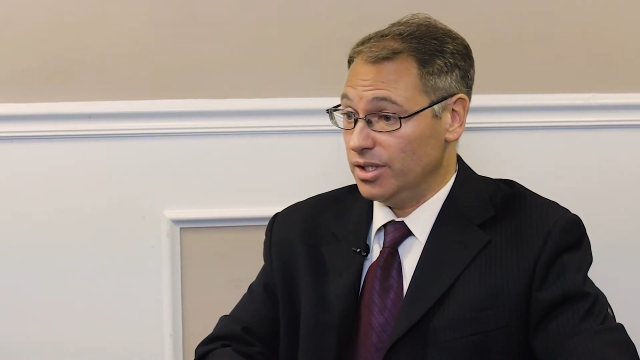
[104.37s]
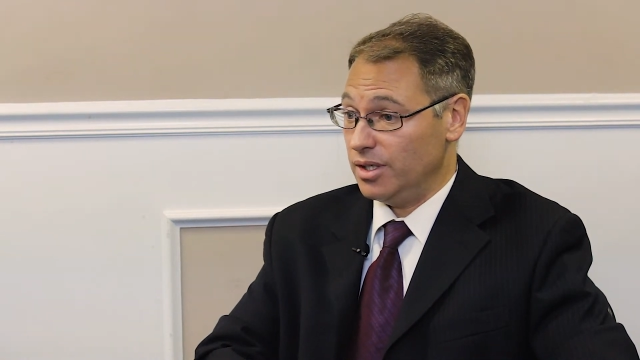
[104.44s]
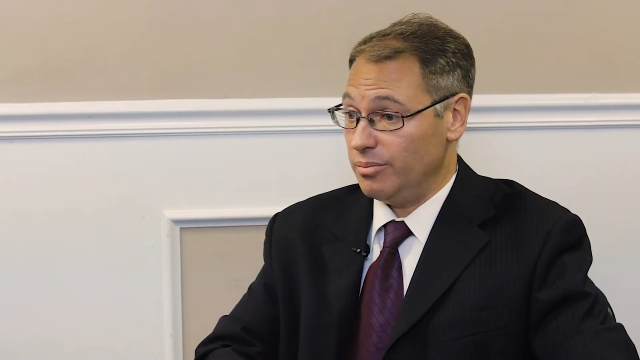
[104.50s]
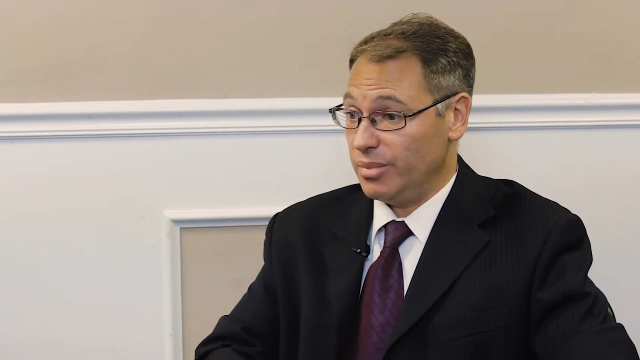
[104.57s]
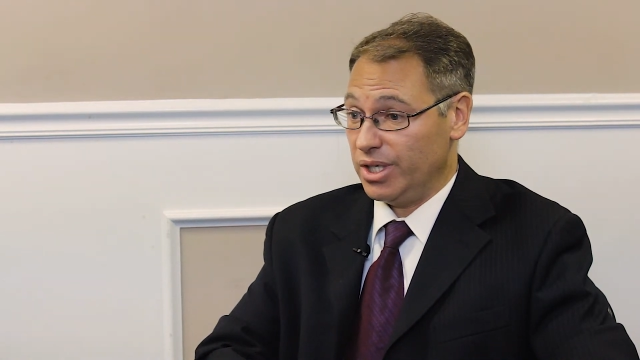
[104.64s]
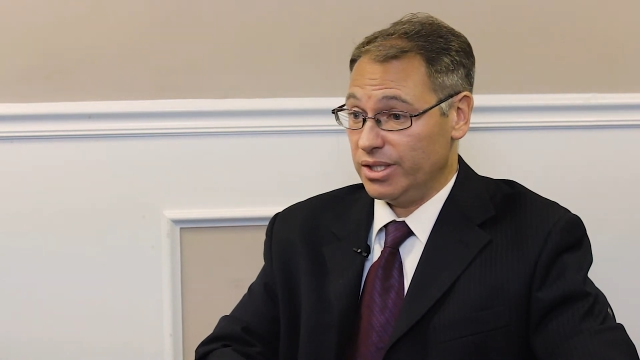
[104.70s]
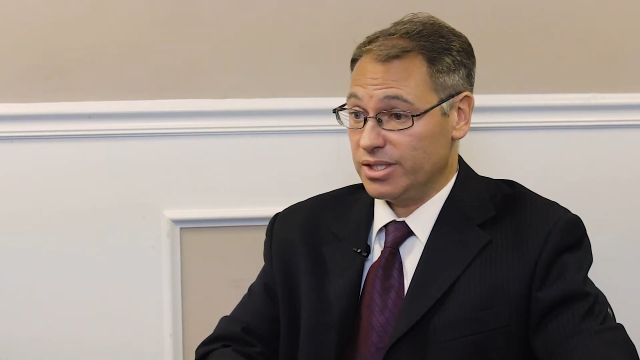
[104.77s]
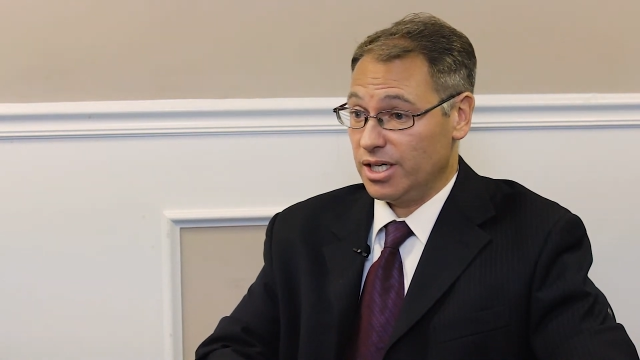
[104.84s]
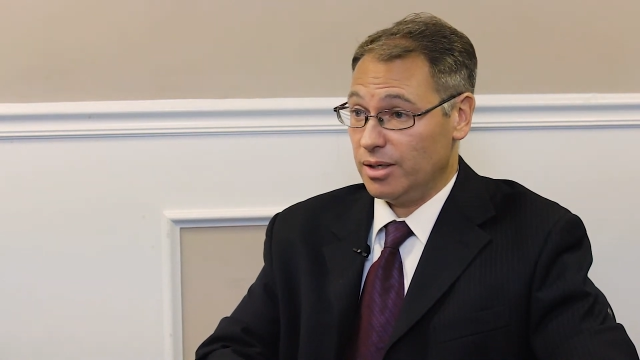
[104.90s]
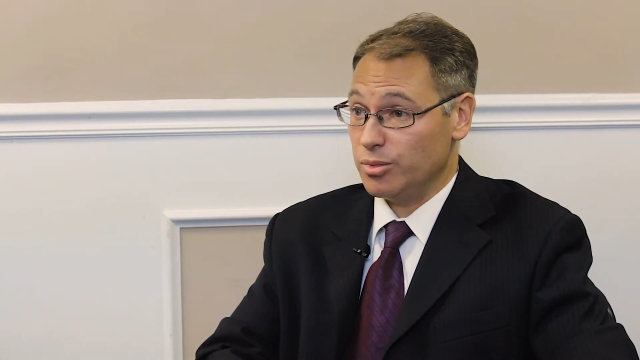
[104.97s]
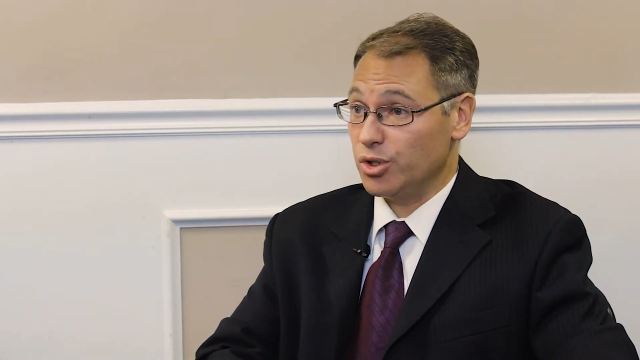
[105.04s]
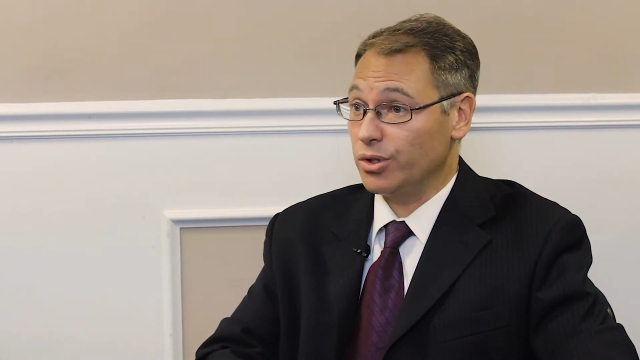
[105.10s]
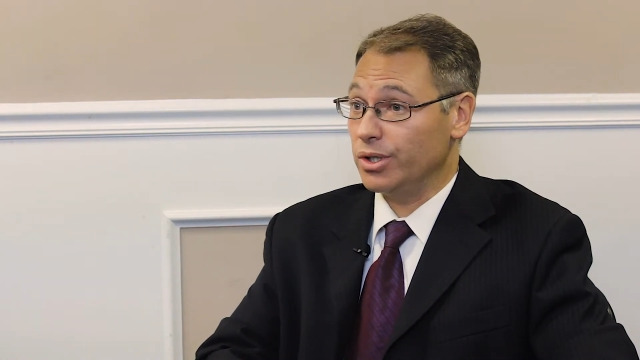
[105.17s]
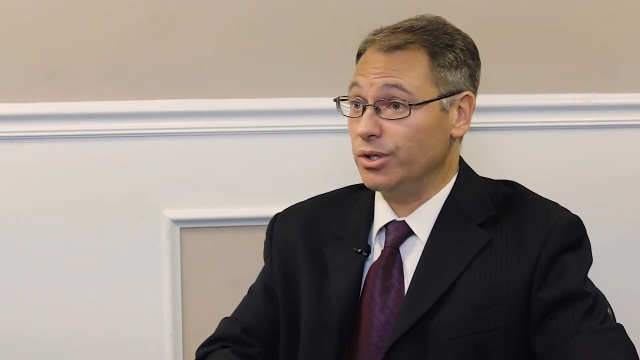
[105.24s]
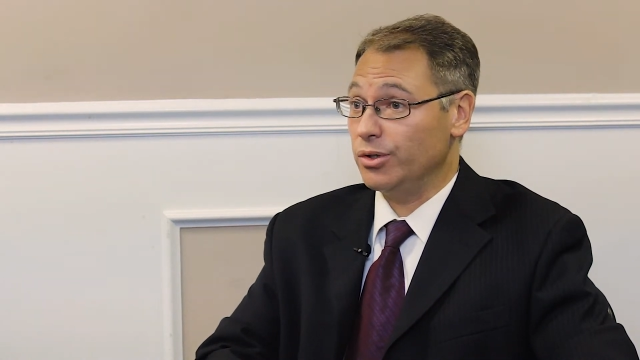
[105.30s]
Many times
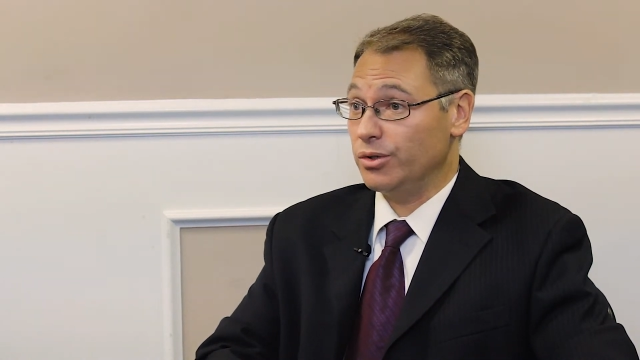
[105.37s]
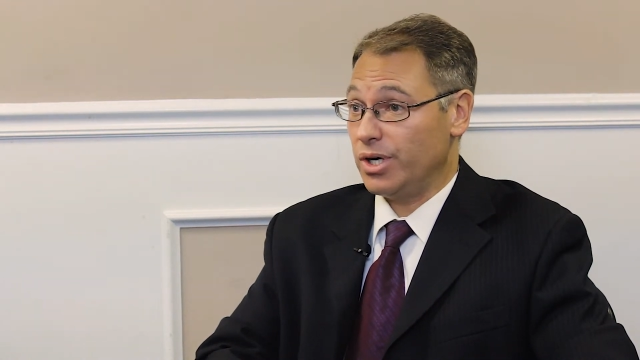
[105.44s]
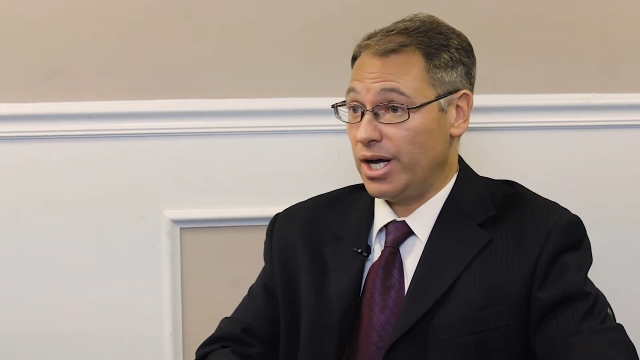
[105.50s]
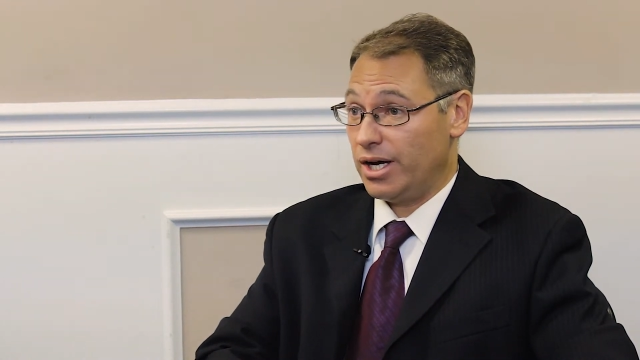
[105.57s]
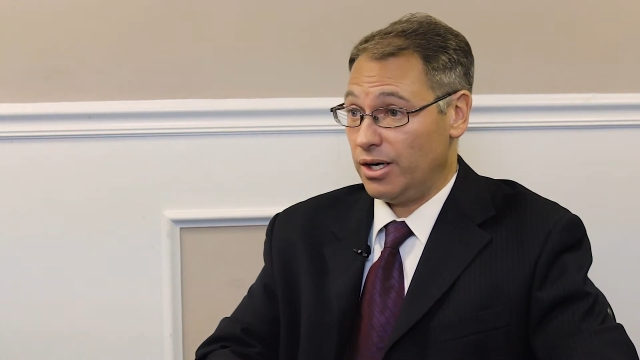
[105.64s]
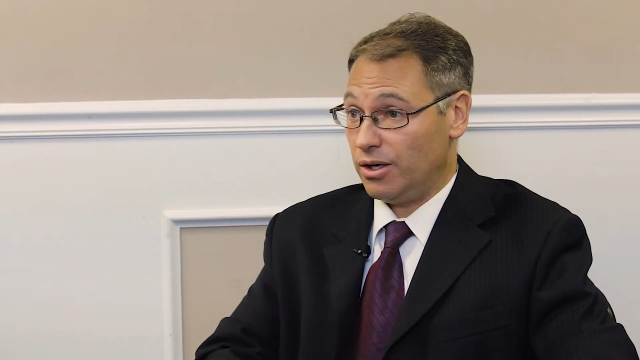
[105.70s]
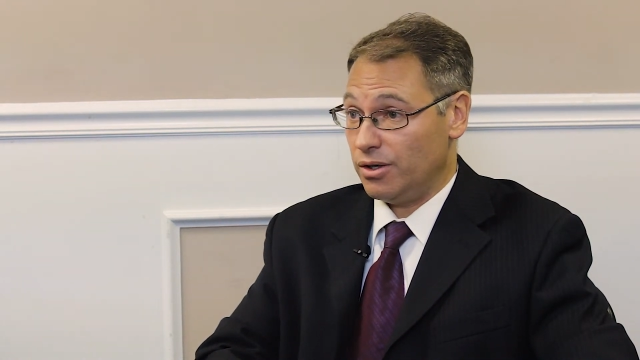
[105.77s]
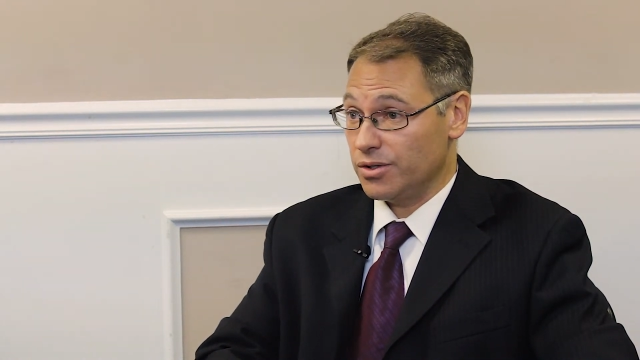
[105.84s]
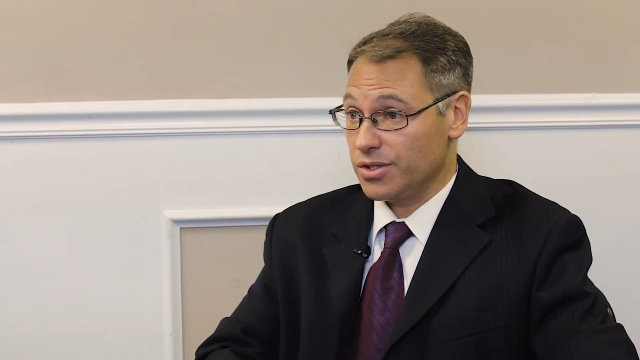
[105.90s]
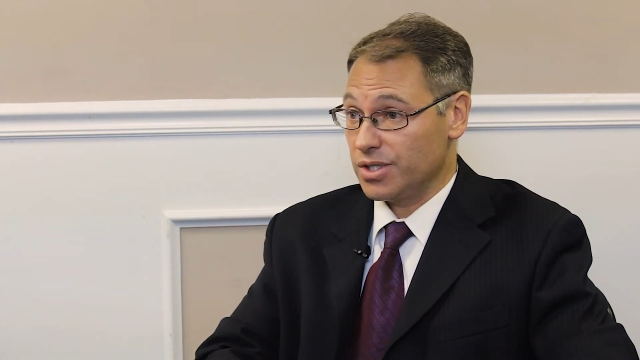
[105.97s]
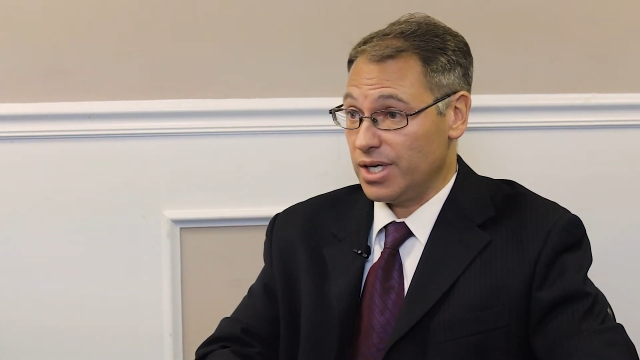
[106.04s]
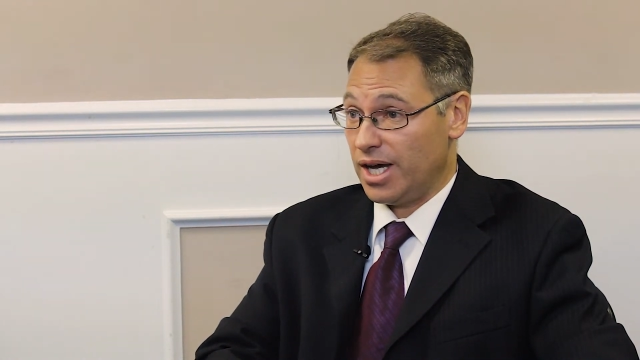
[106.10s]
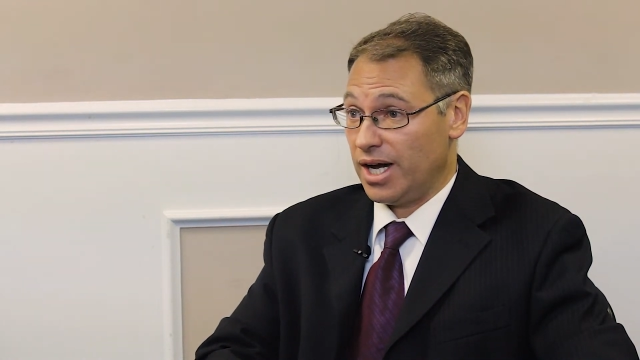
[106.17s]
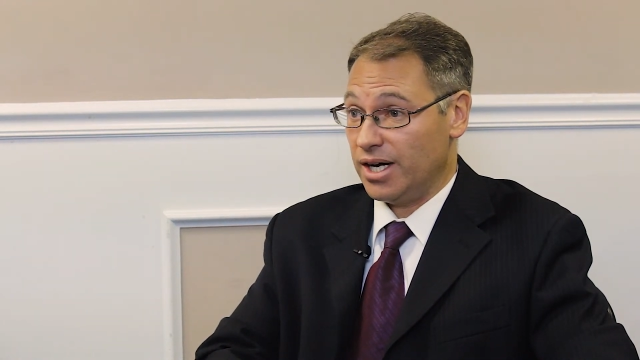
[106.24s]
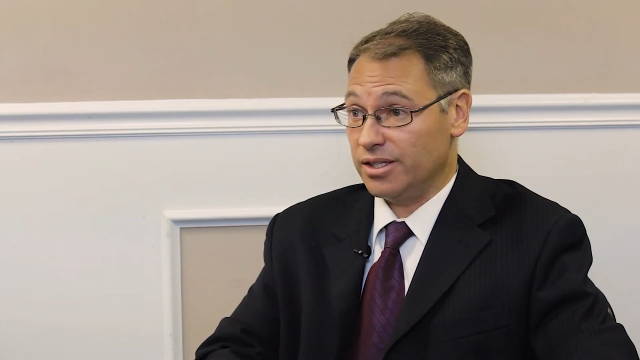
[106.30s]
you can own a house
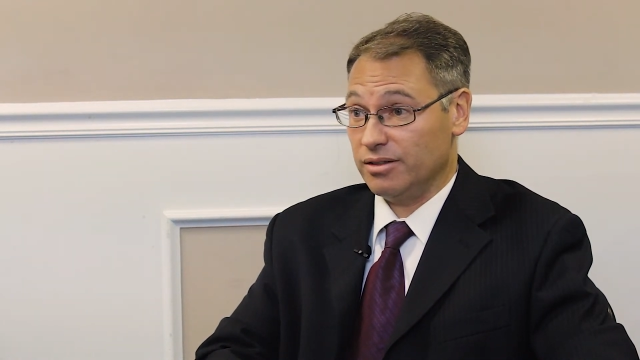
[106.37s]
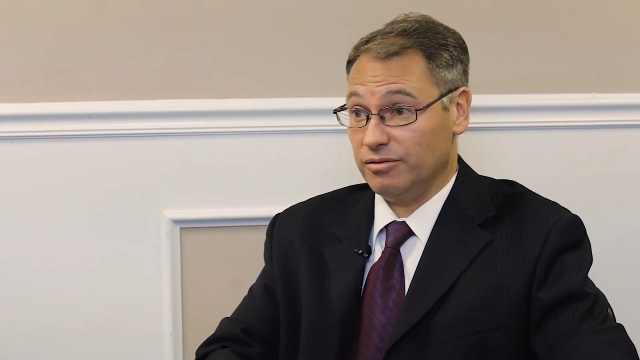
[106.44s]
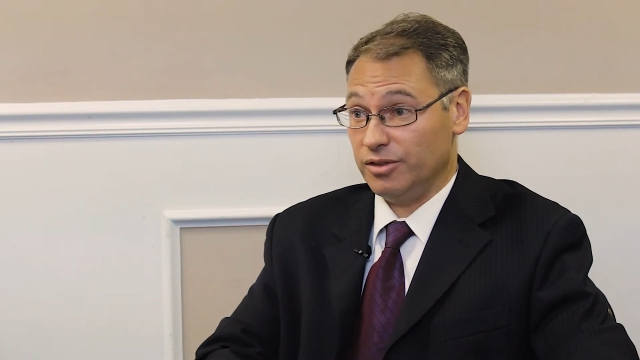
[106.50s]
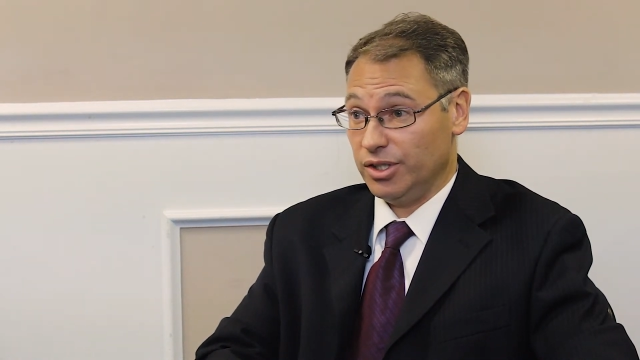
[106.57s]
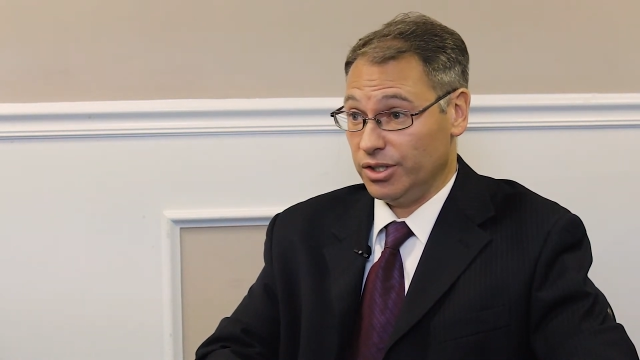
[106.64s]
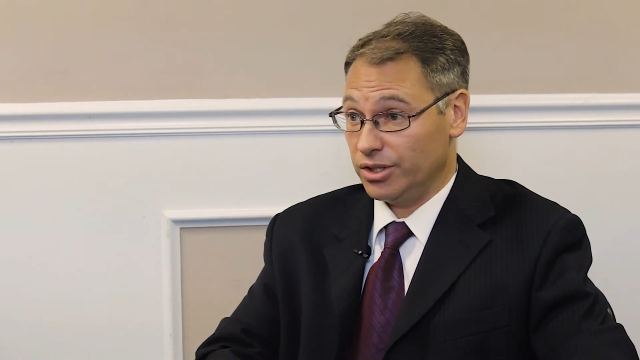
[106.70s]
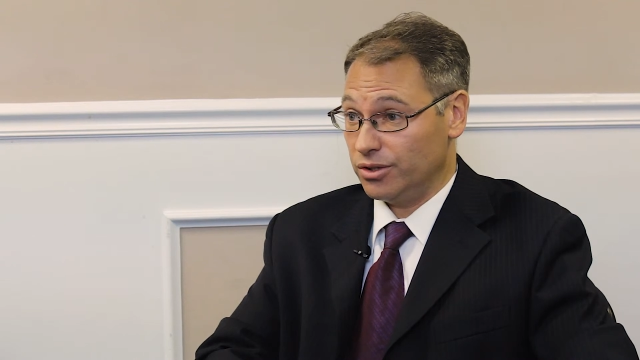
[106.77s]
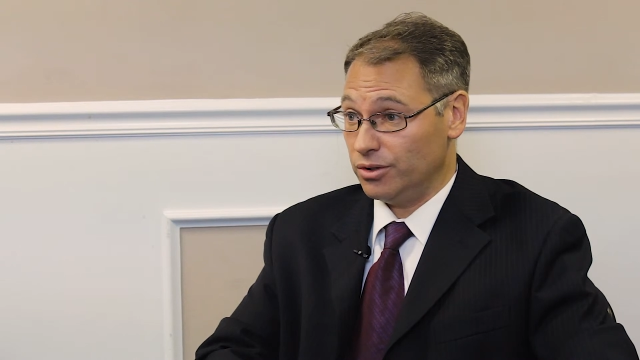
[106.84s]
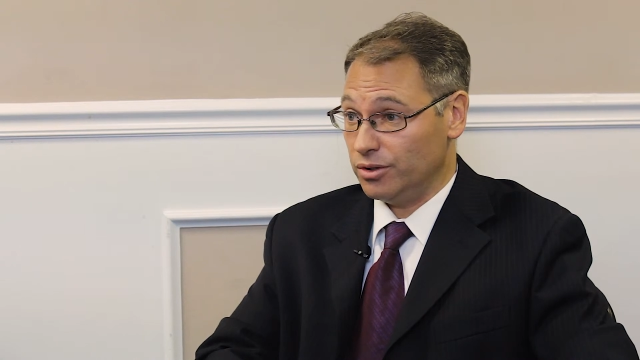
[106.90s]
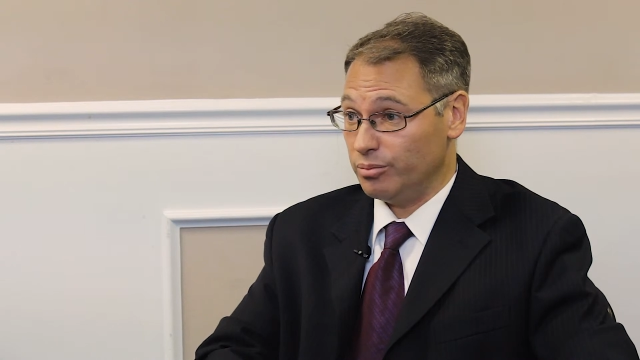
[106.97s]
and a vehicle,